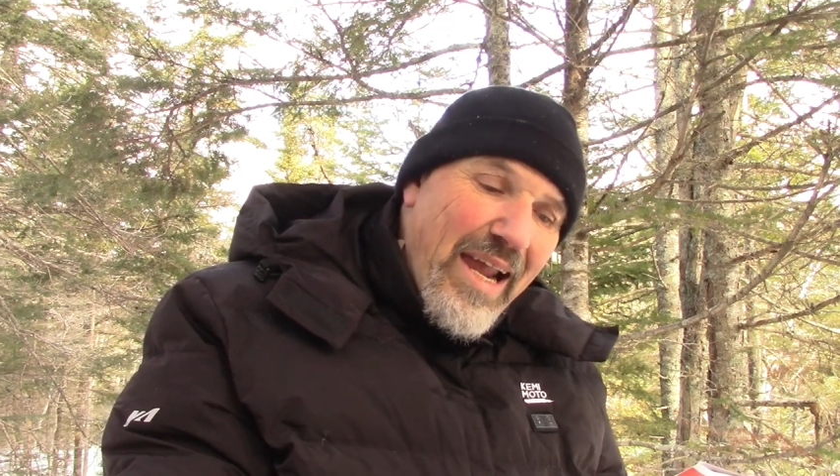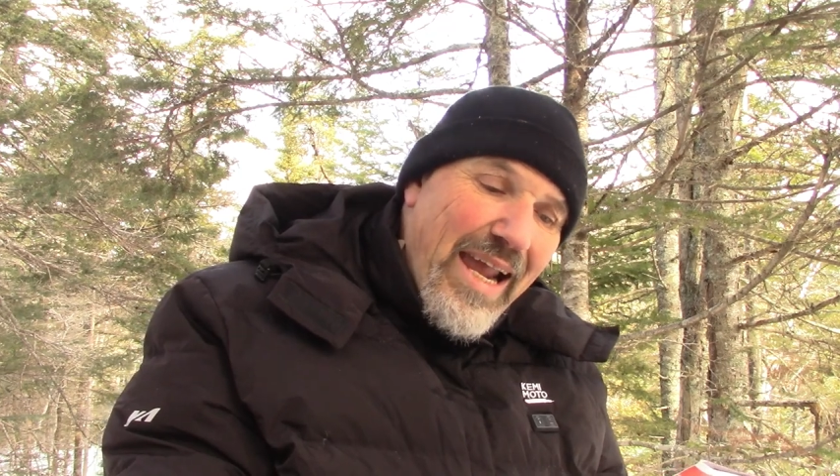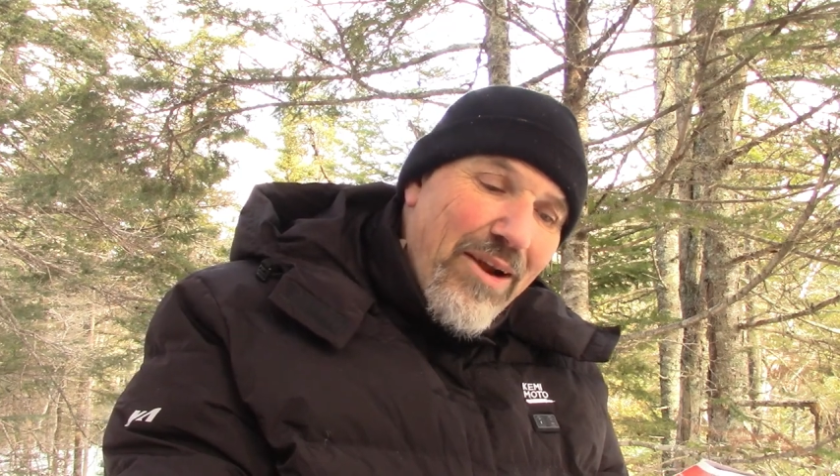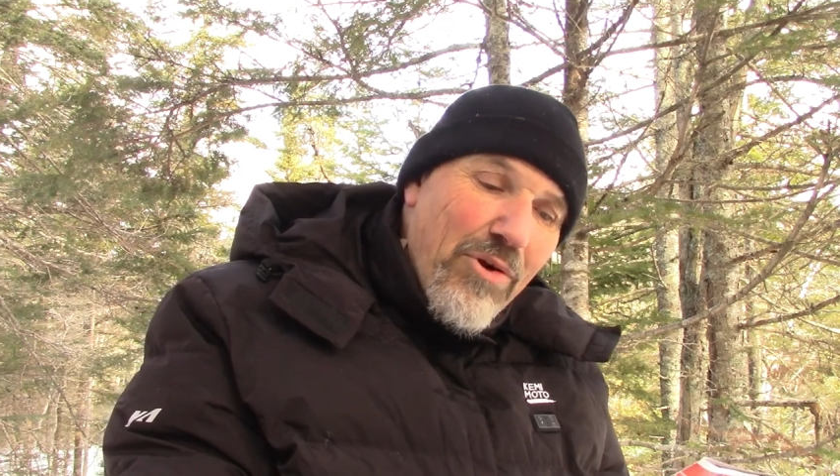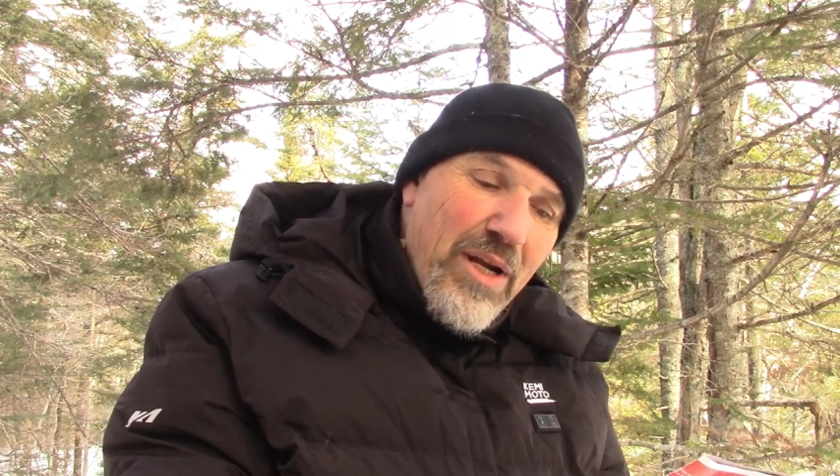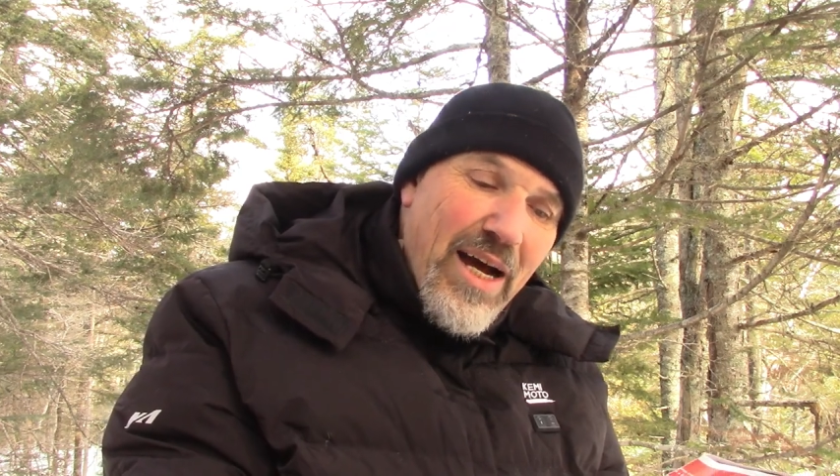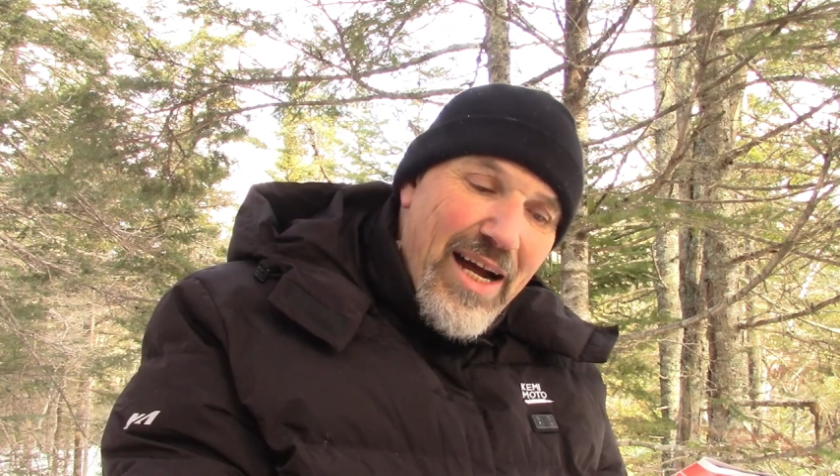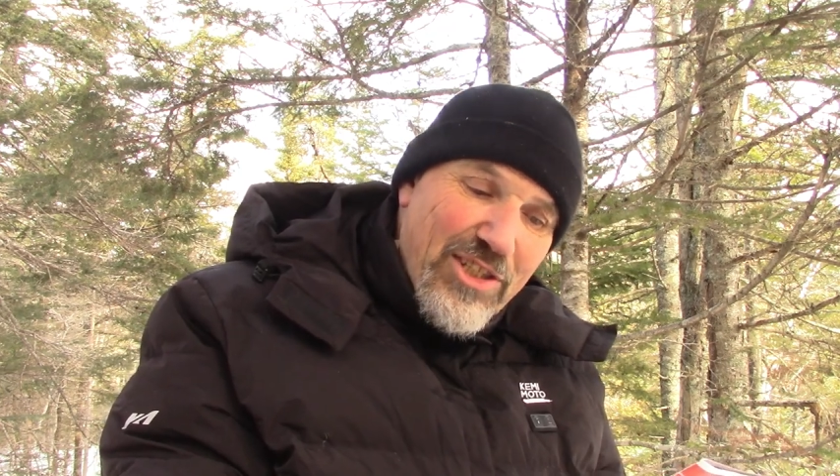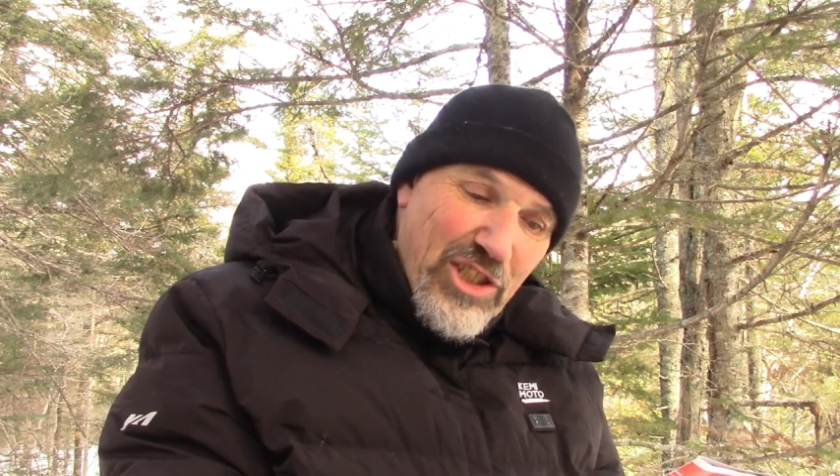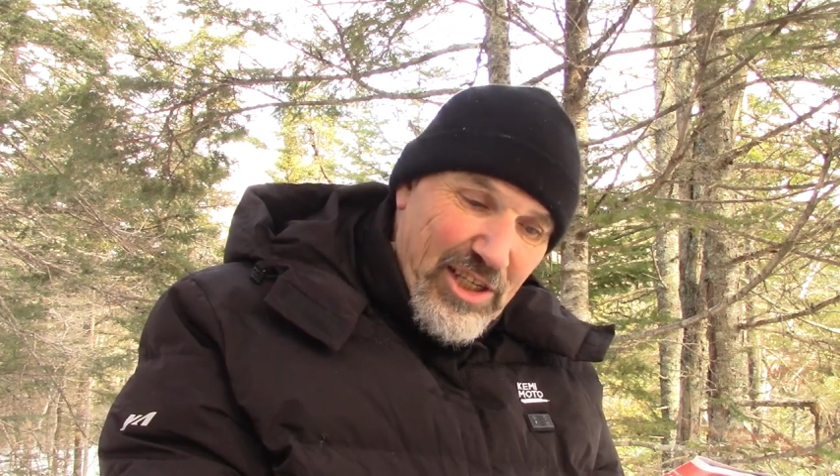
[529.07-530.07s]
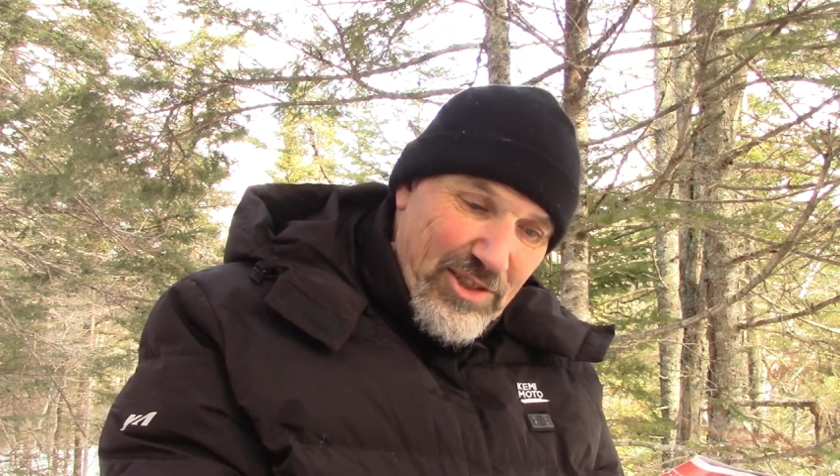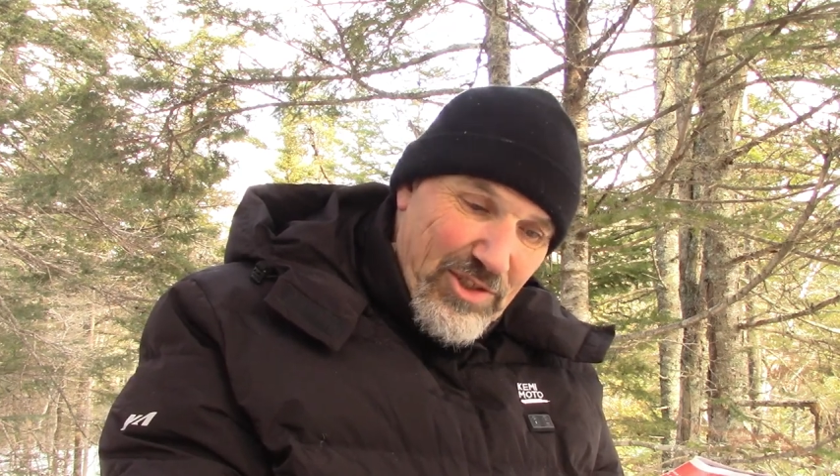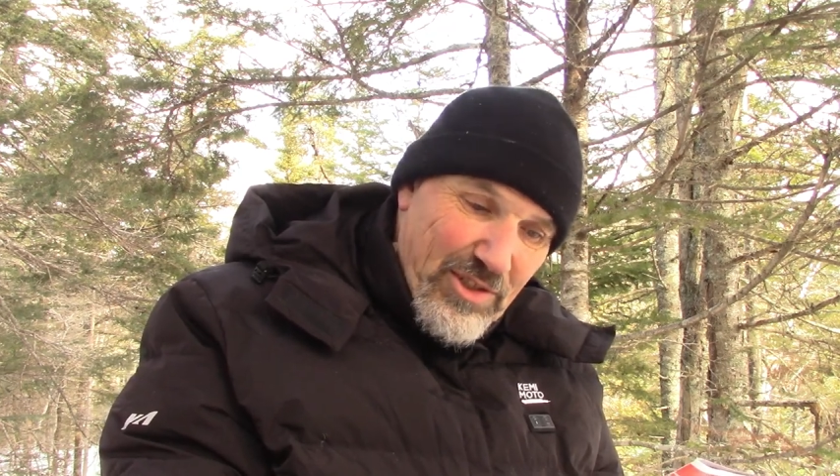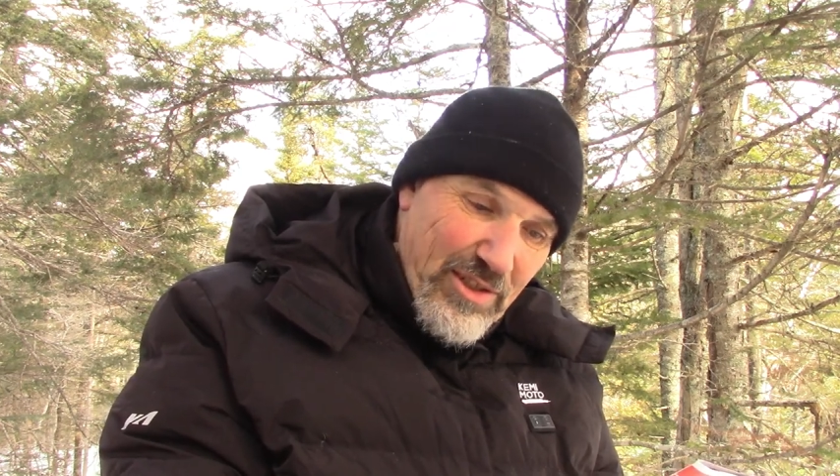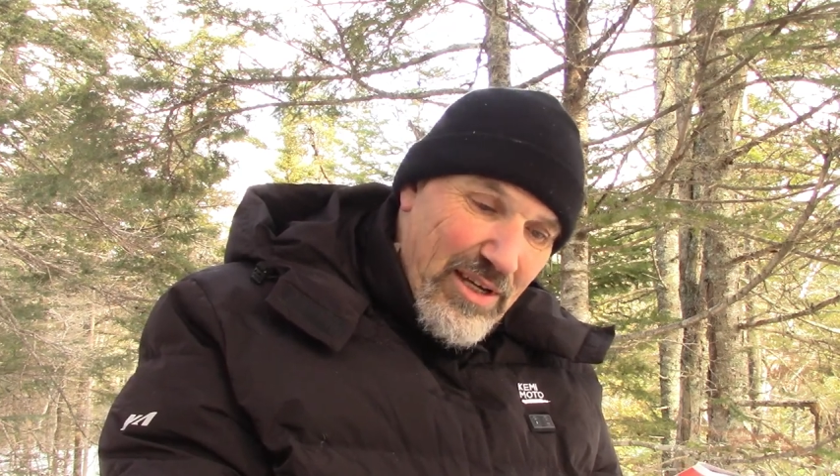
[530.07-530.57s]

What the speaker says: Aaron Hutchings,